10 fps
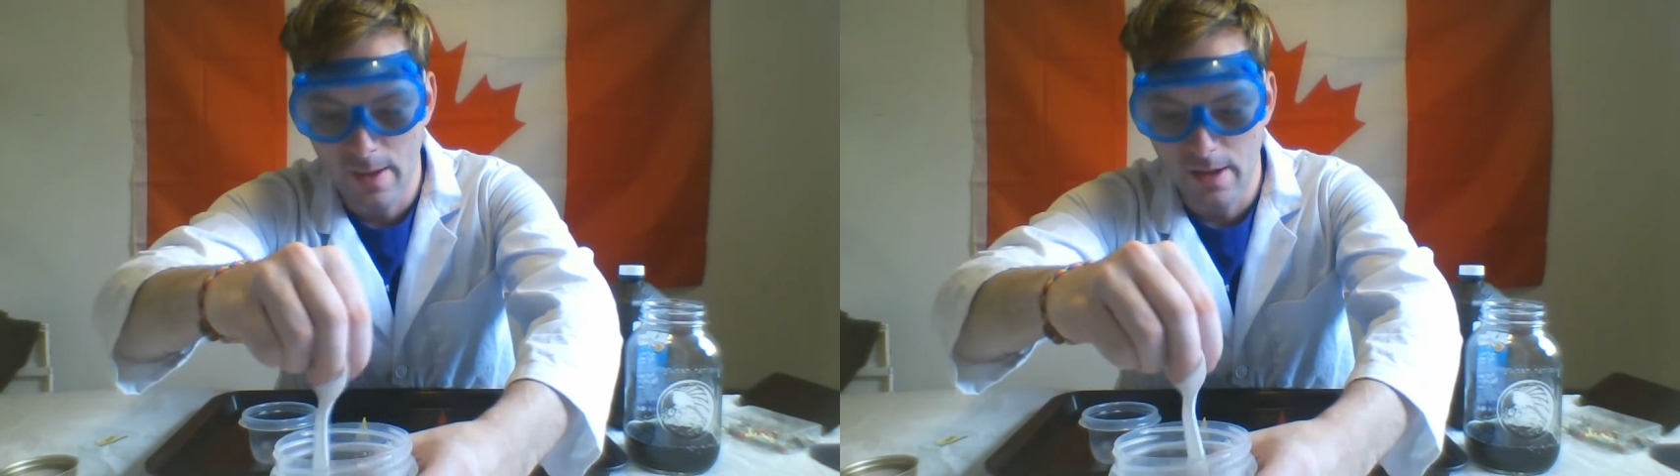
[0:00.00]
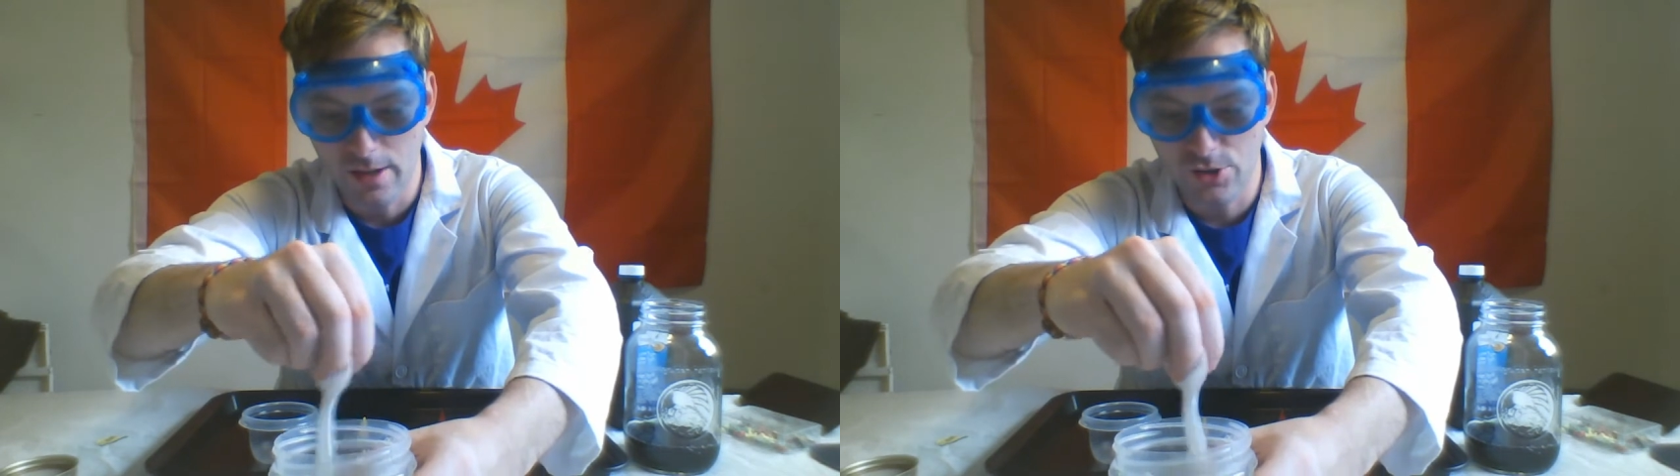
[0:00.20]

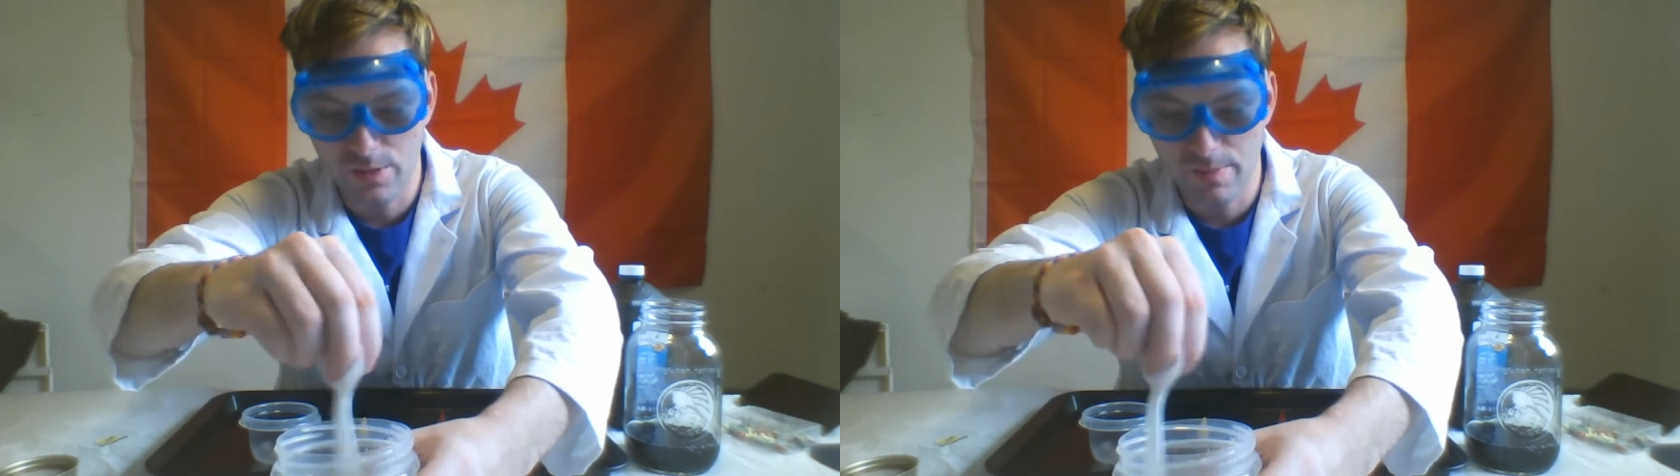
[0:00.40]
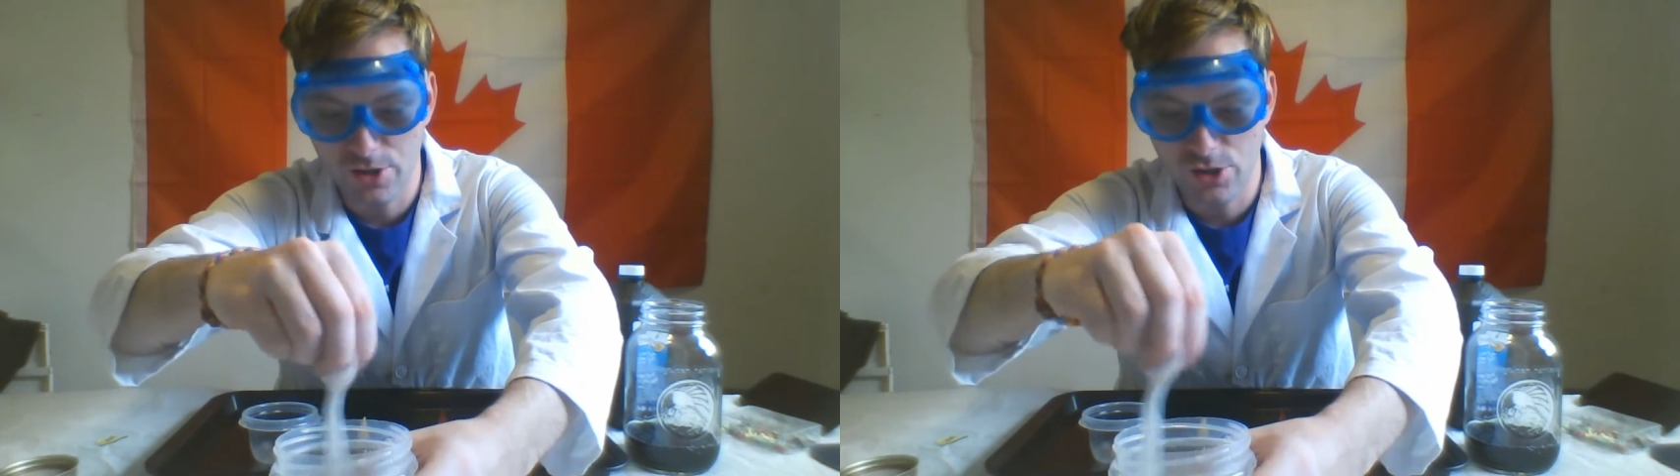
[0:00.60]
And just
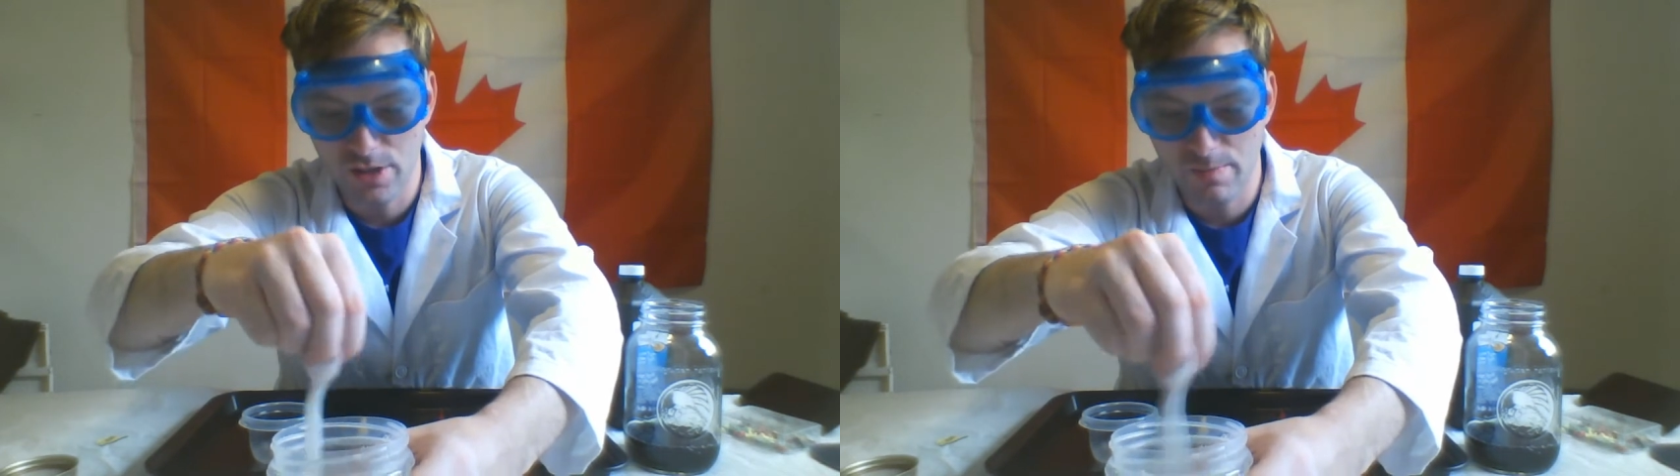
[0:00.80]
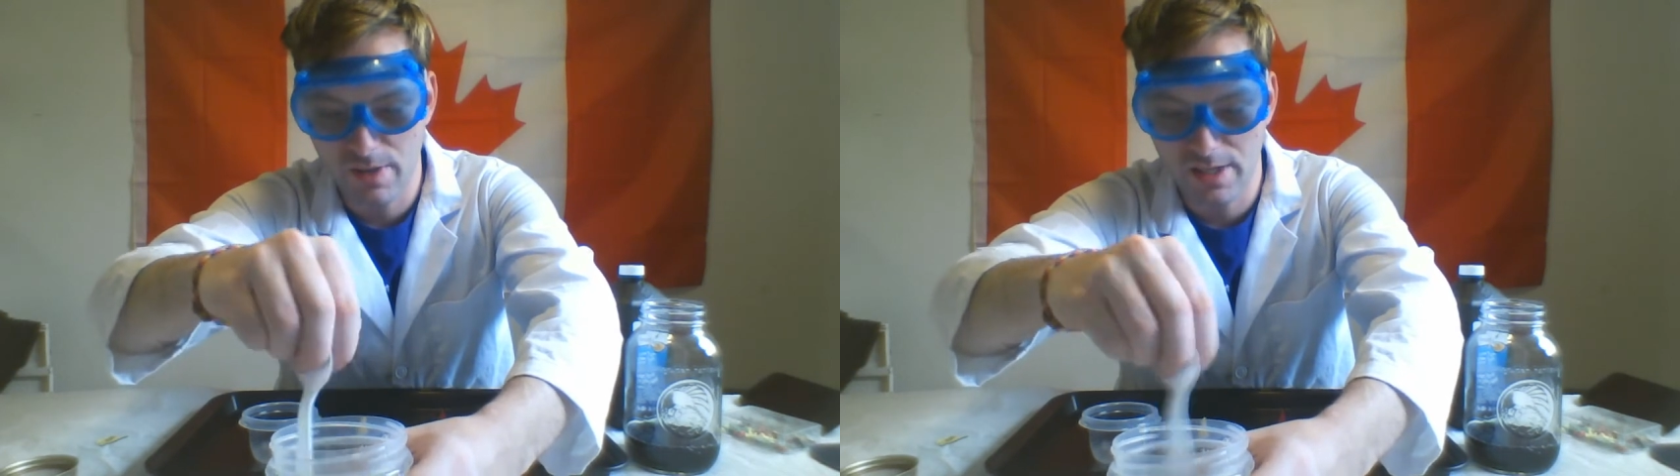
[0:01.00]
make sure
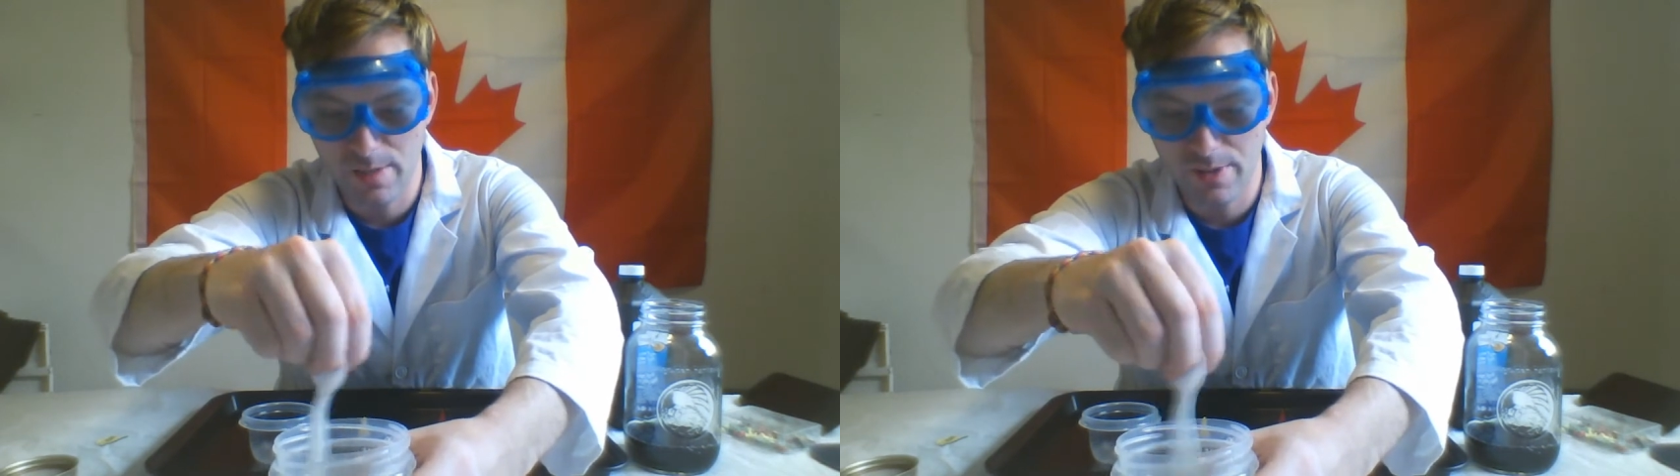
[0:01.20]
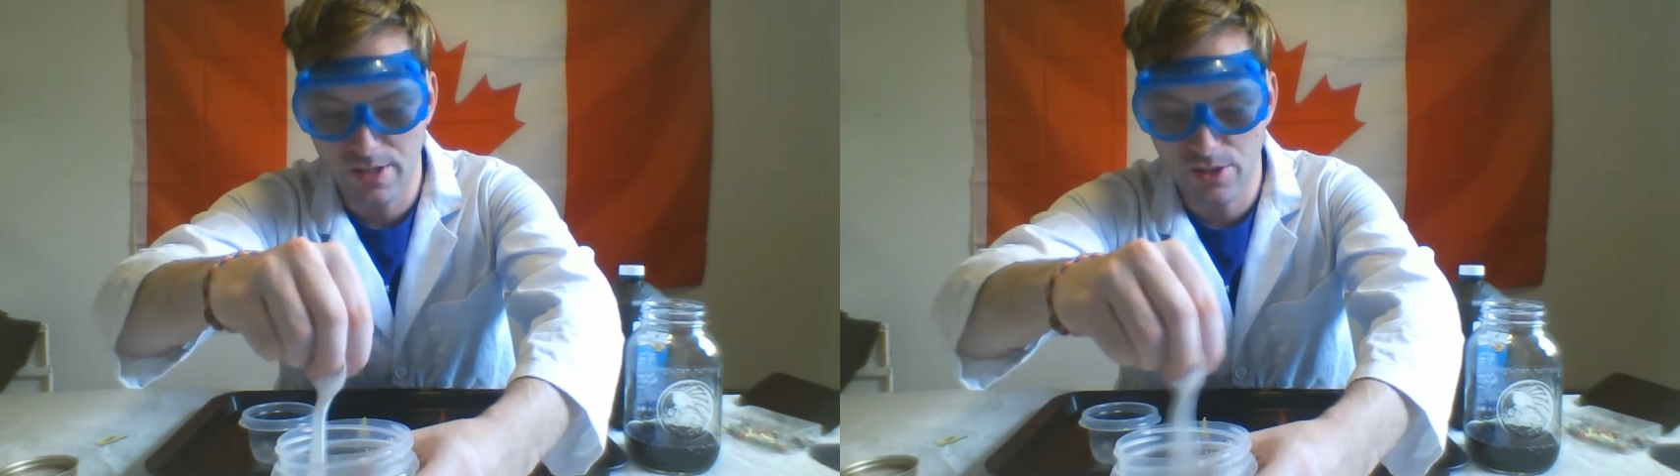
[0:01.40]
it's mixed
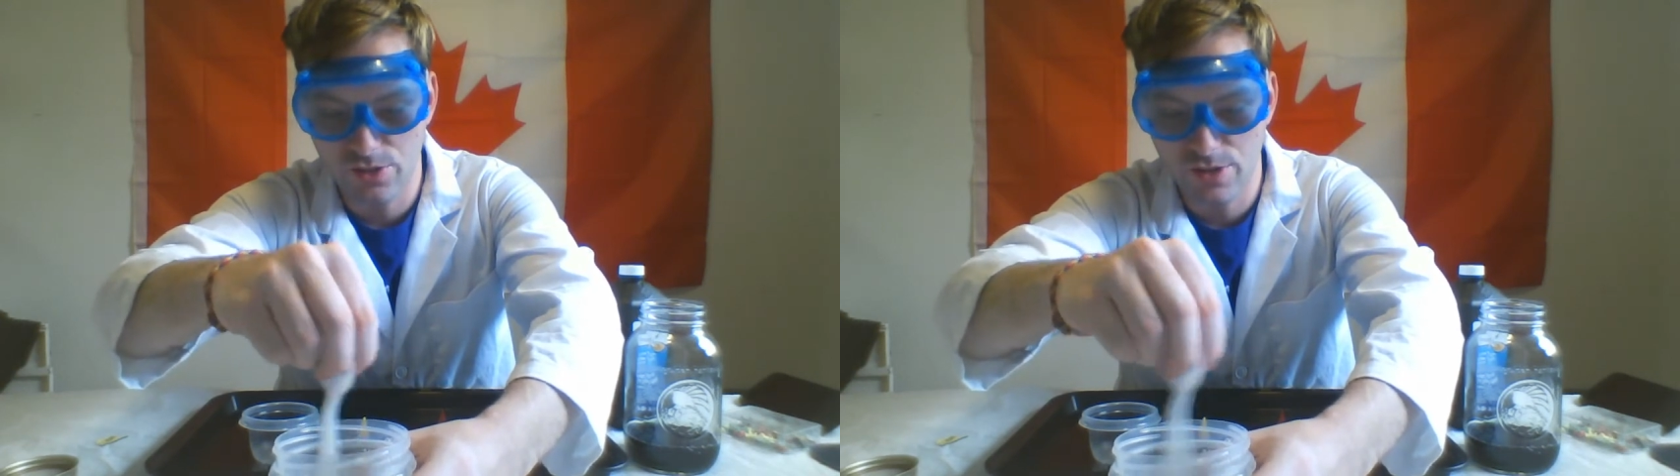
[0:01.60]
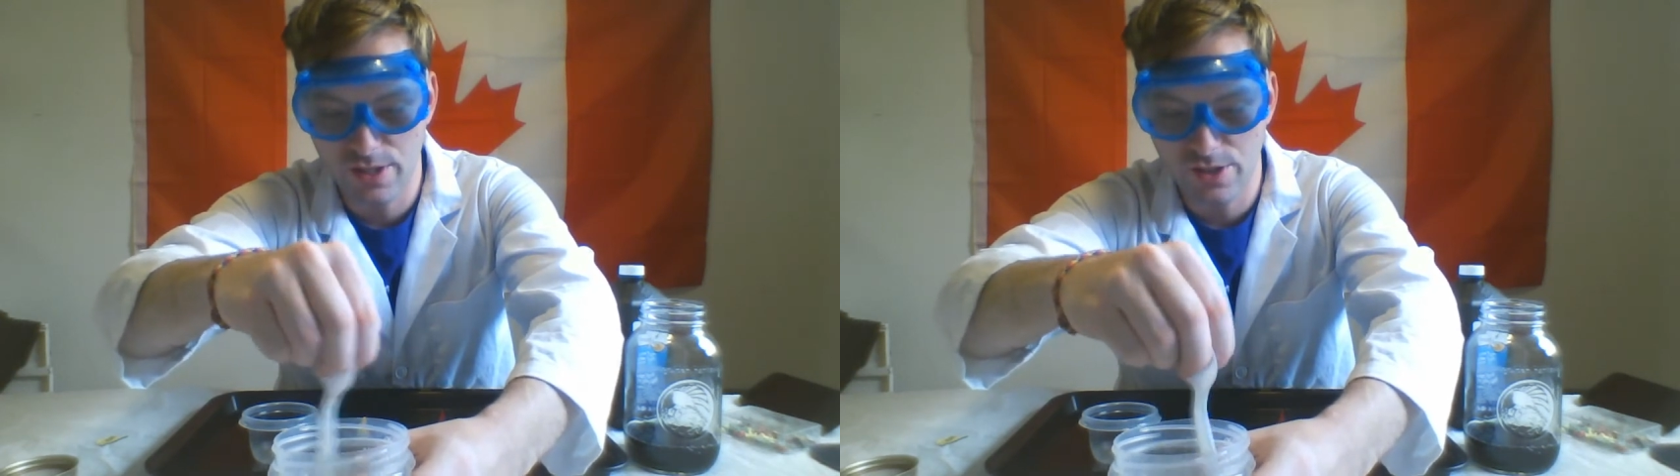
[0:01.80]
up until you see